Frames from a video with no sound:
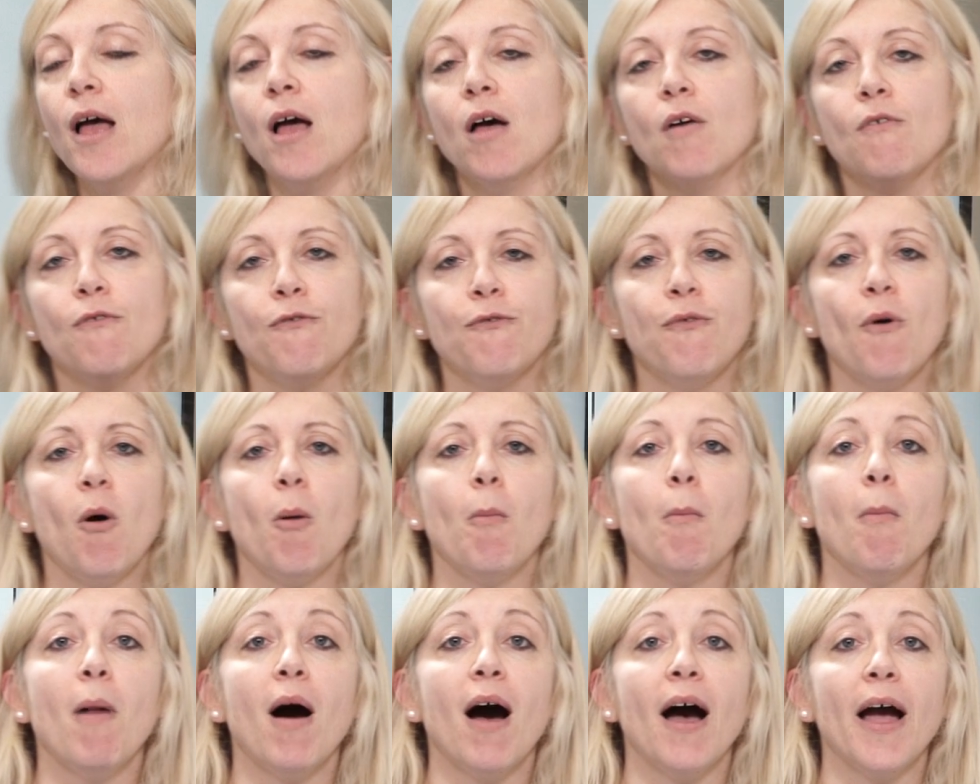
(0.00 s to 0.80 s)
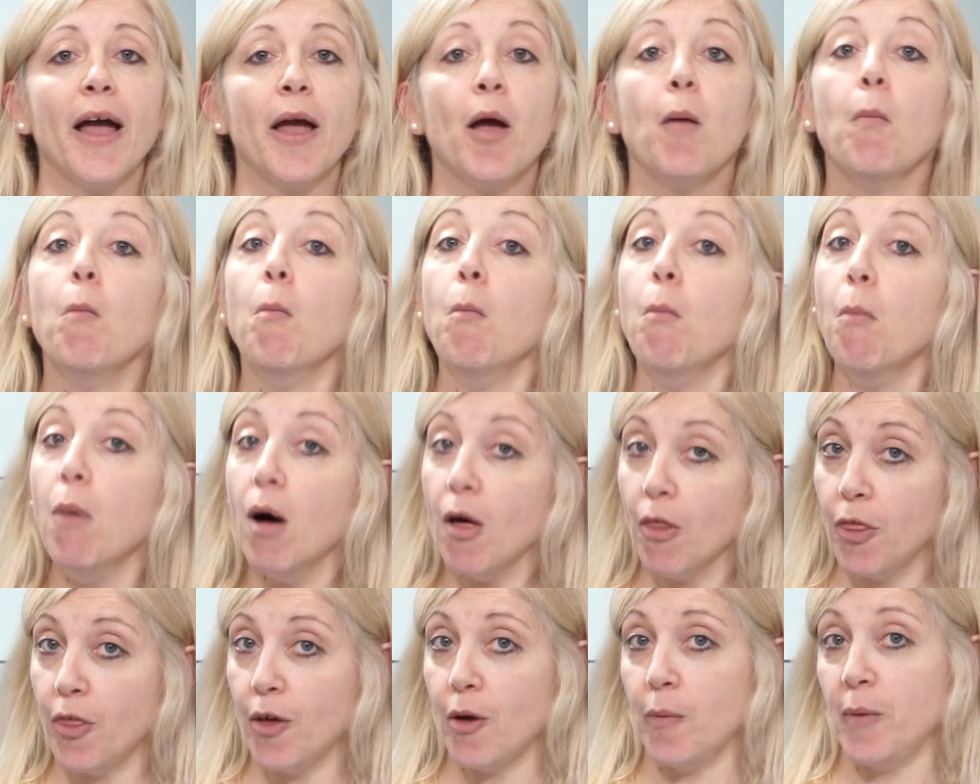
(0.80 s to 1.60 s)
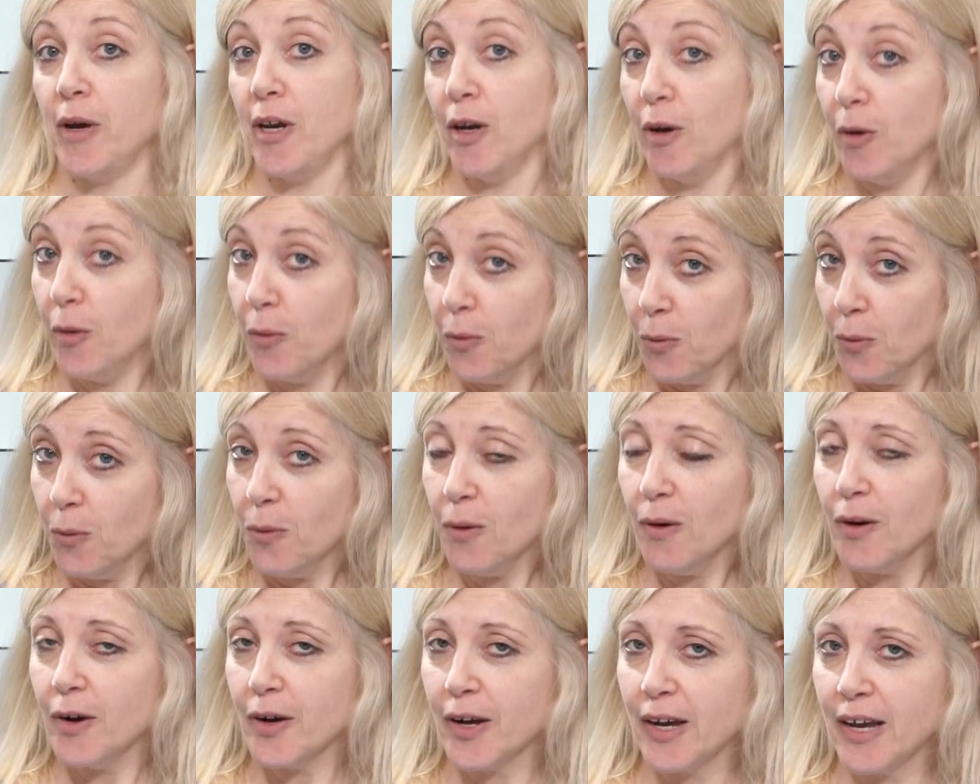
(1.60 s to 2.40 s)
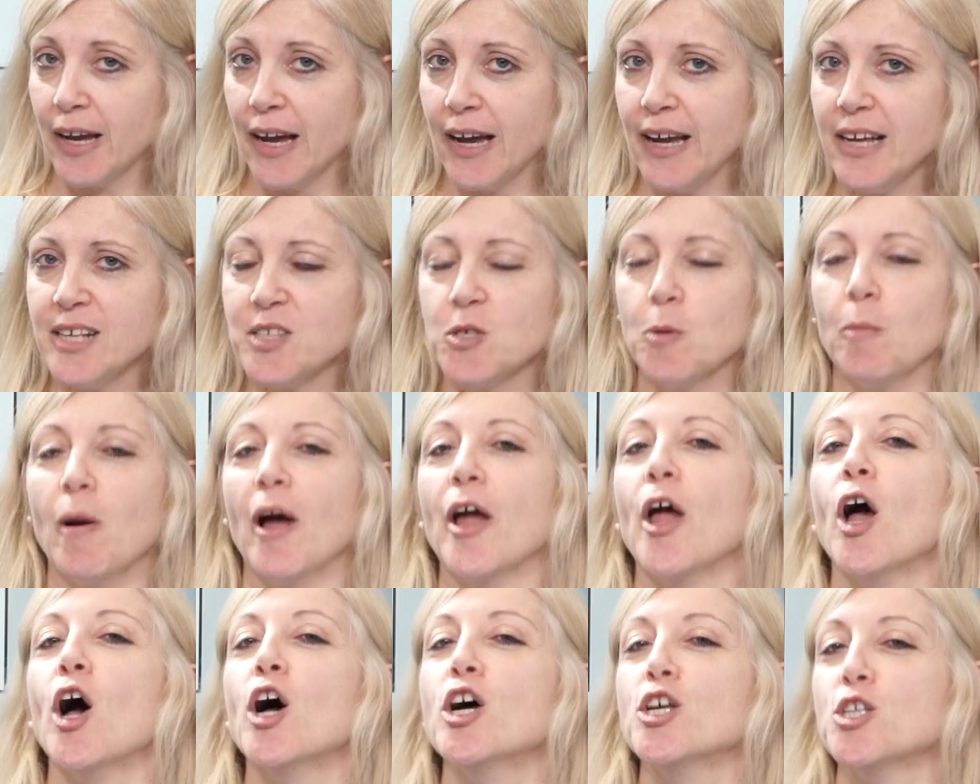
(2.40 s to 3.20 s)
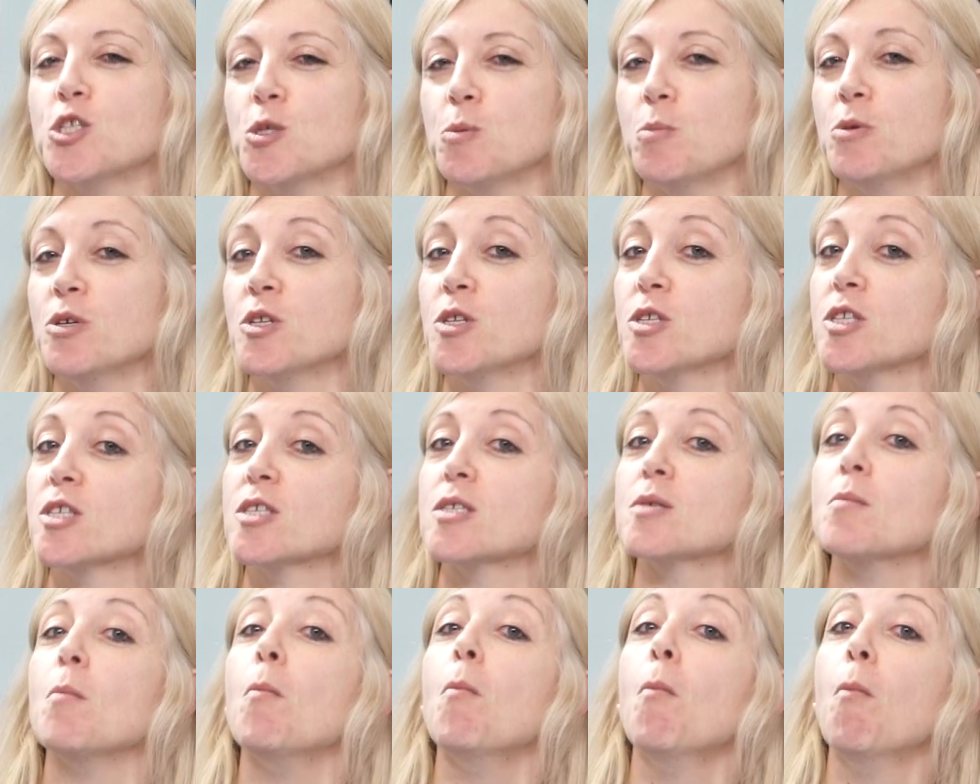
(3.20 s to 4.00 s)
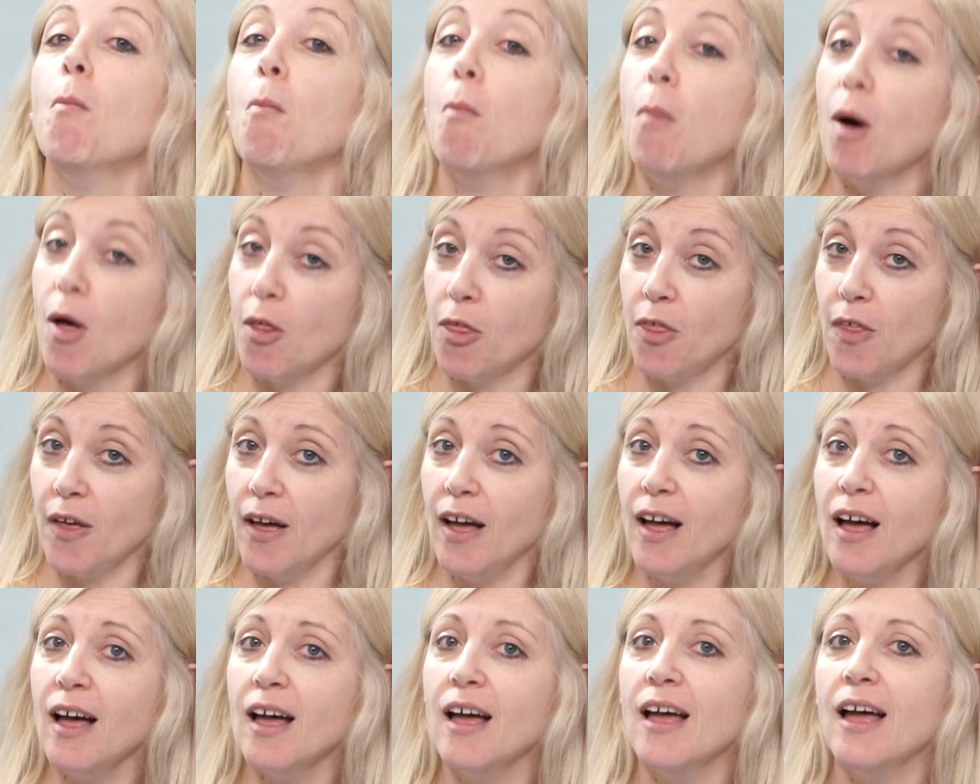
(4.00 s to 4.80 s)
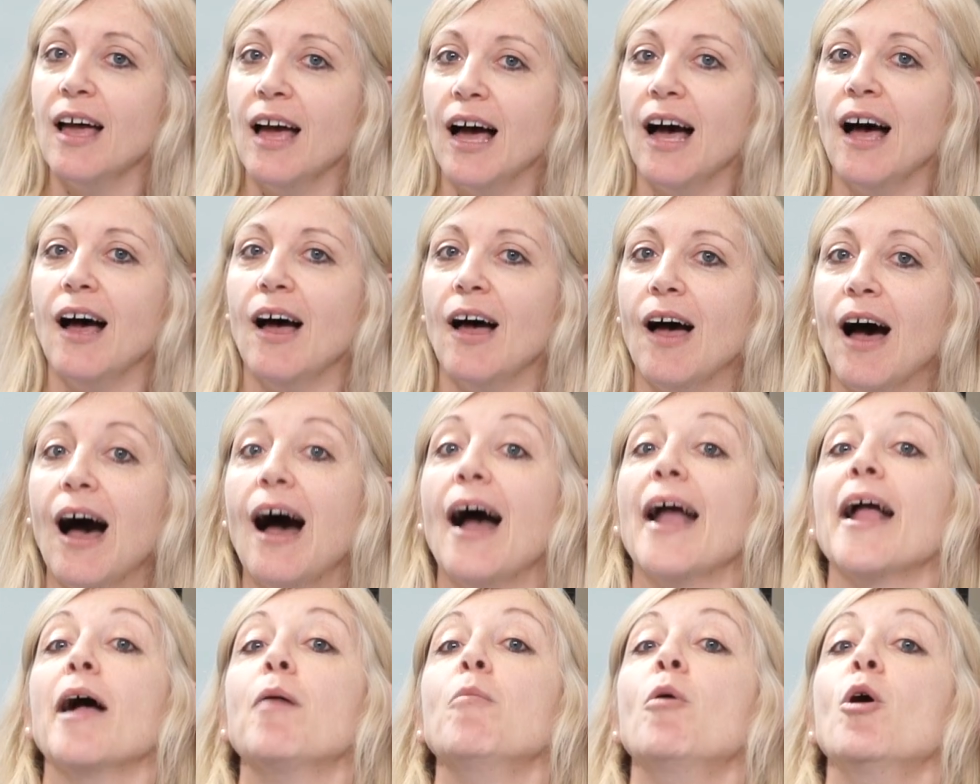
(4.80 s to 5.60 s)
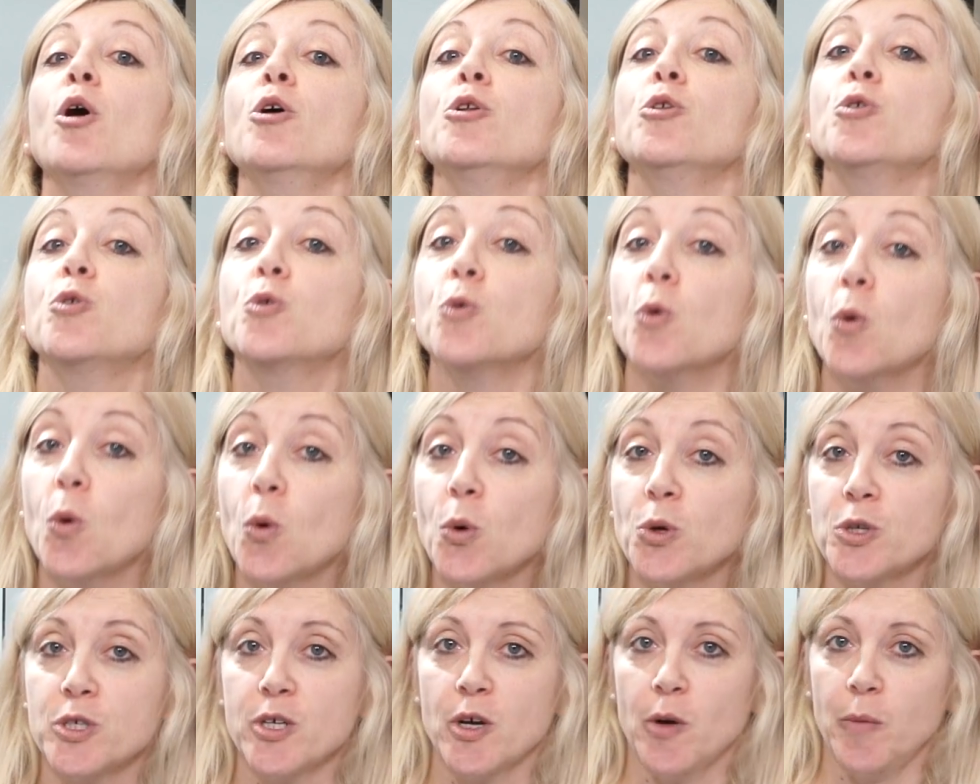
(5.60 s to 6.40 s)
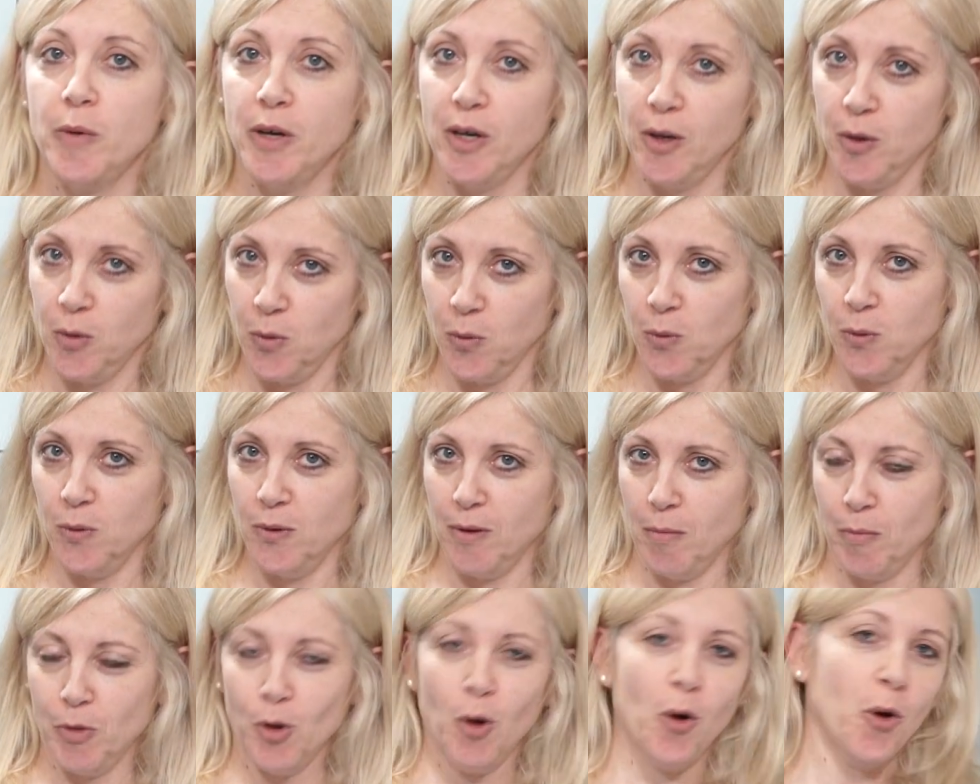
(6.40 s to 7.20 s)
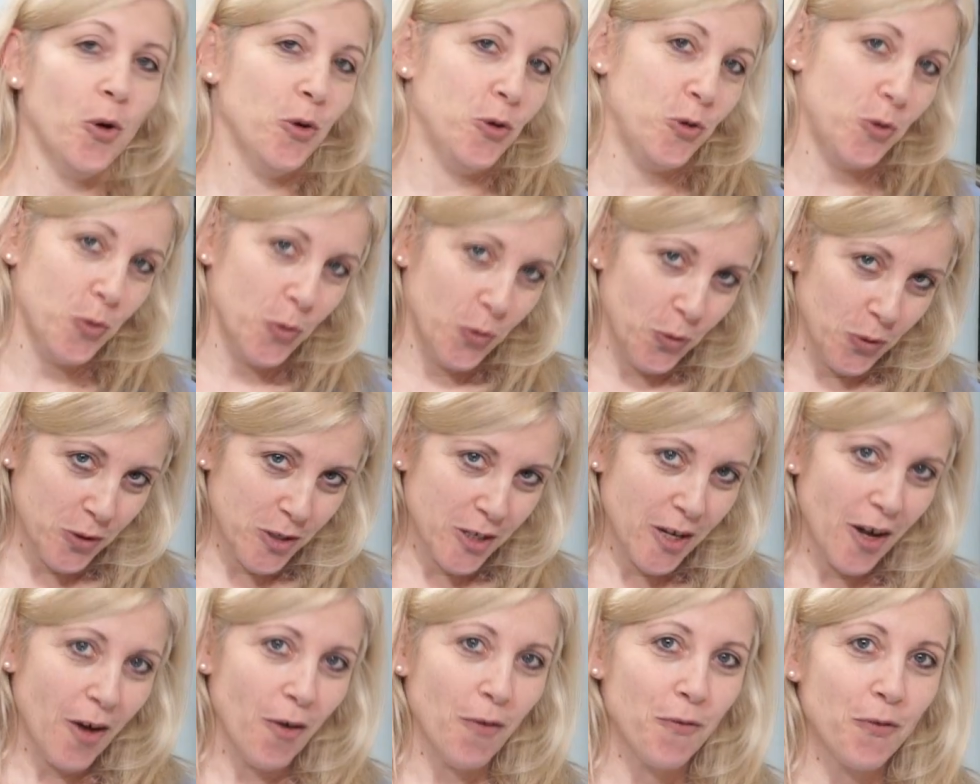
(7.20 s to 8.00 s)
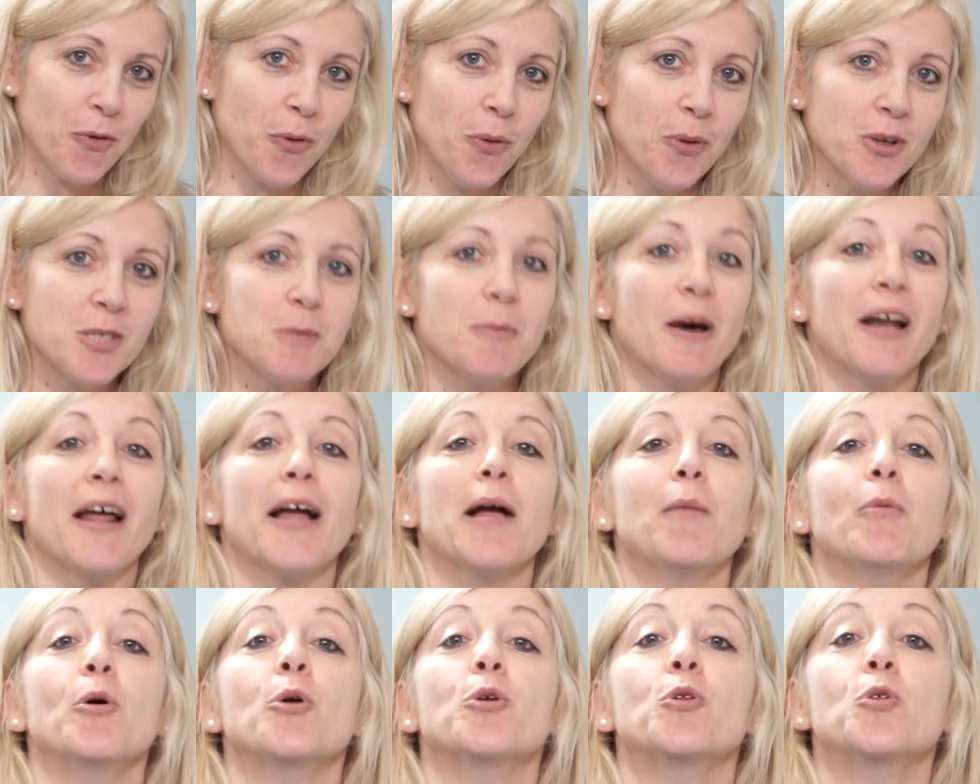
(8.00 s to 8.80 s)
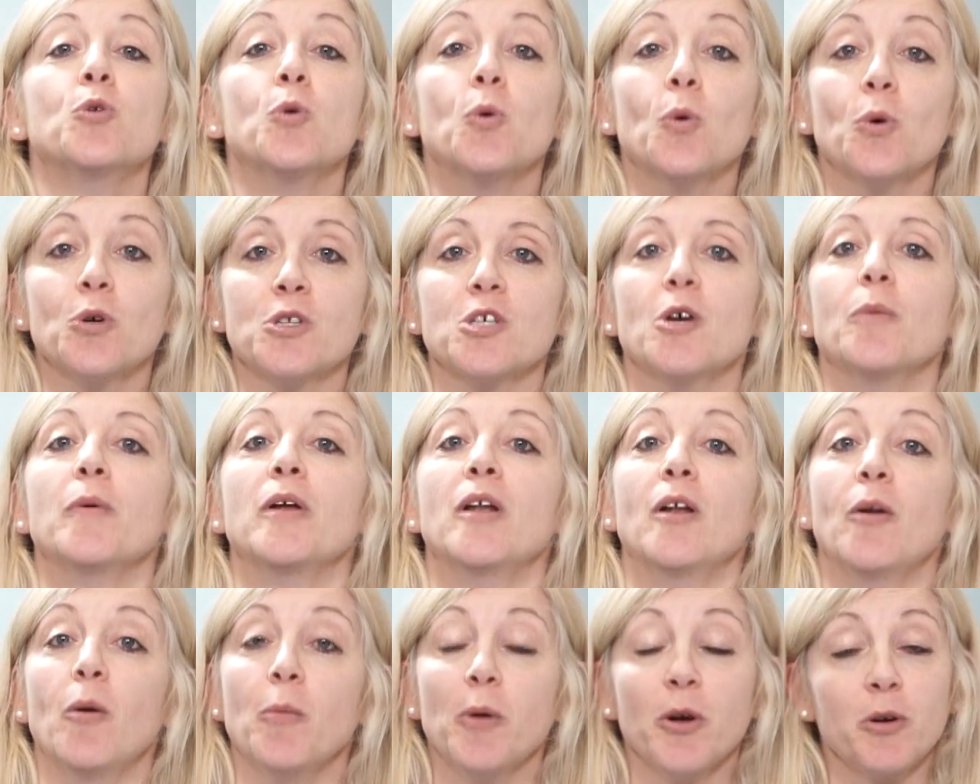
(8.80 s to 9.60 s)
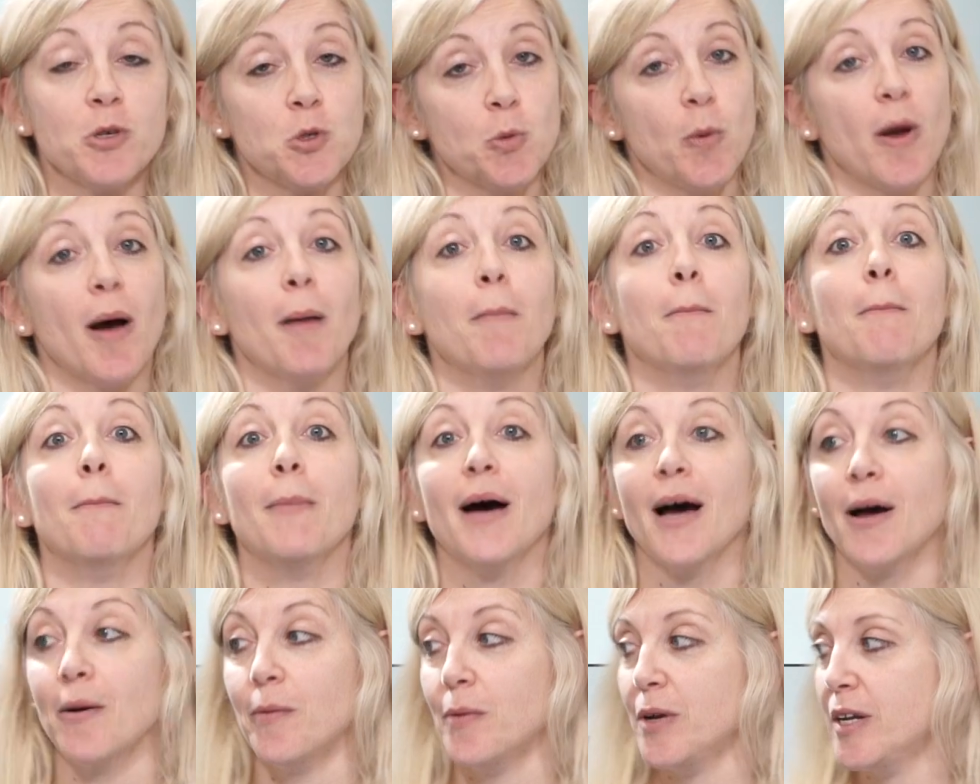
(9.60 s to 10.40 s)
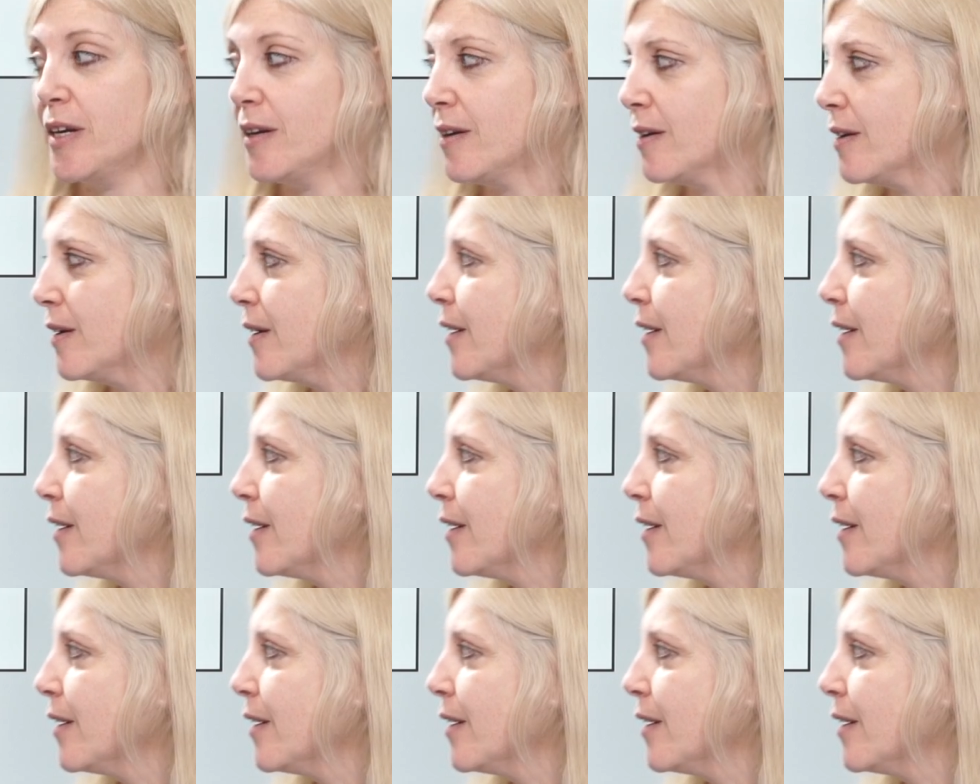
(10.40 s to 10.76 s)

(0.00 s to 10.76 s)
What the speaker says: for my mother-in-law, okay, so my husband's mother, I am her daughter-in-law. I'm not her daughter, of course, but I am her daughter-in-law because we are married.